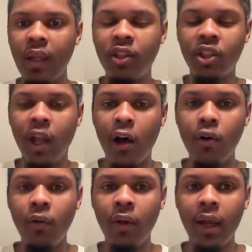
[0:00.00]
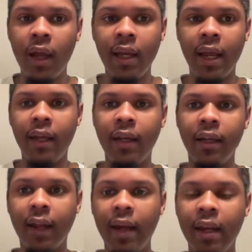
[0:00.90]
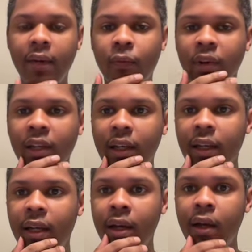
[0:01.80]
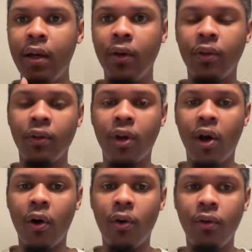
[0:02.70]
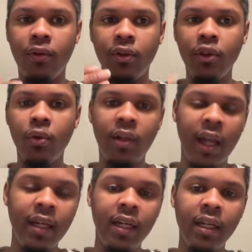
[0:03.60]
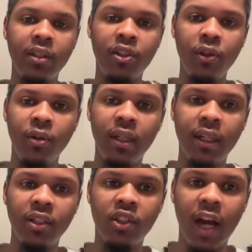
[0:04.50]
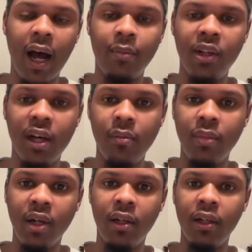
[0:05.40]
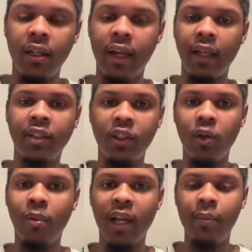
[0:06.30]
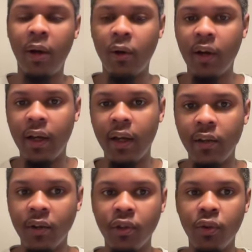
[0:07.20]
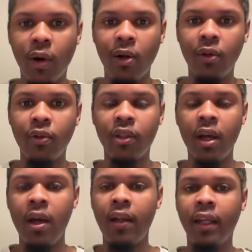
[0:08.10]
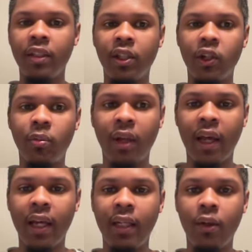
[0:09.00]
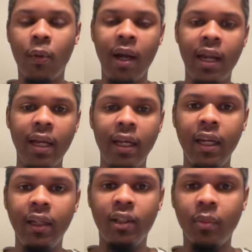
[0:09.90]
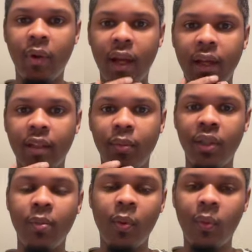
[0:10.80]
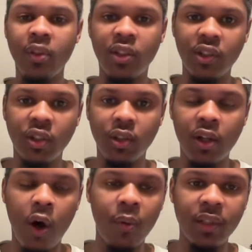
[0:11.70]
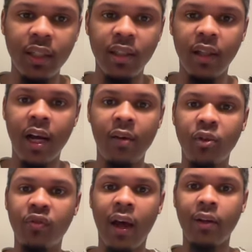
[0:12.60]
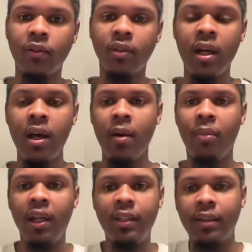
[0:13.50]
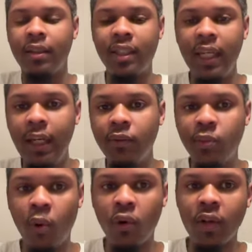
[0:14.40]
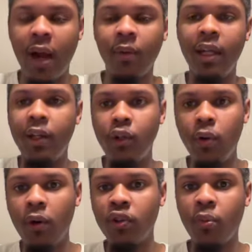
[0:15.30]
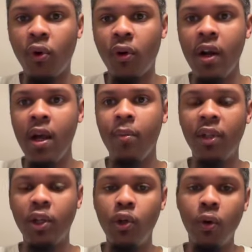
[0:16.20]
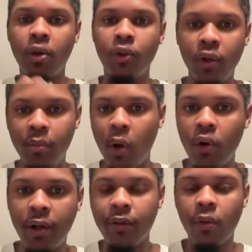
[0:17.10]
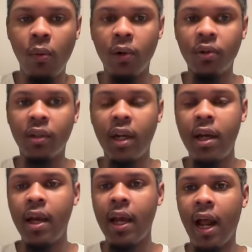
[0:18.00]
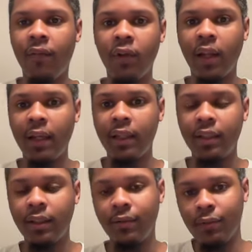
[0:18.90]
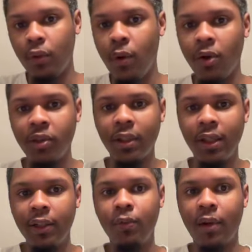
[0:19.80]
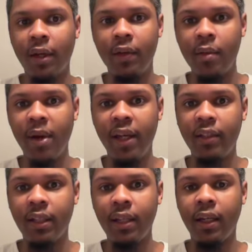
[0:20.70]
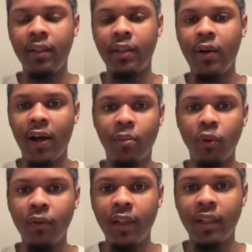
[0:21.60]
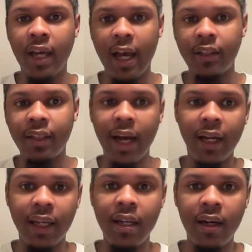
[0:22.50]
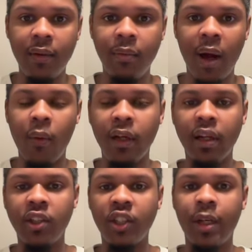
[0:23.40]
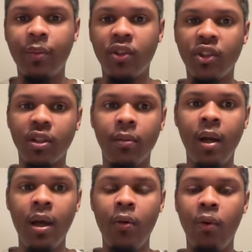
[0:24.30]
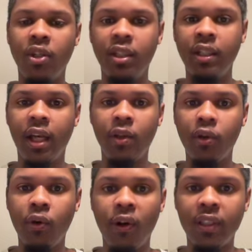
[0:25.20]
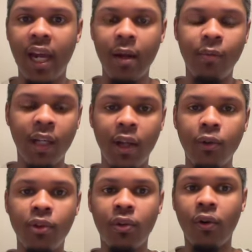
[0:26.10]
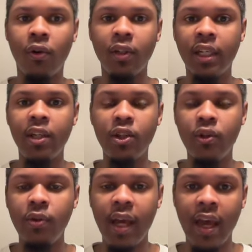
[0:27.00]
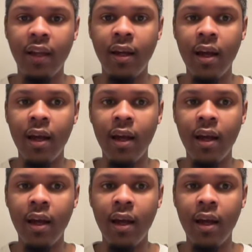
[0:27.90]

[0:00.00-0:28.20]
slow, and they they didn't really you know, do what they needed to do to get the job done, but they still played better than other duos. They still played the way they needed to play to put them in position to almost get to the conference finals. Plus, it's a team sport, not really a duo sport, but the duo do the bulk of the work. And I feel like this duo still is one of the best, and they still have proved it because they actually got it done by winning the championship, which these other duos came close or didn't do yet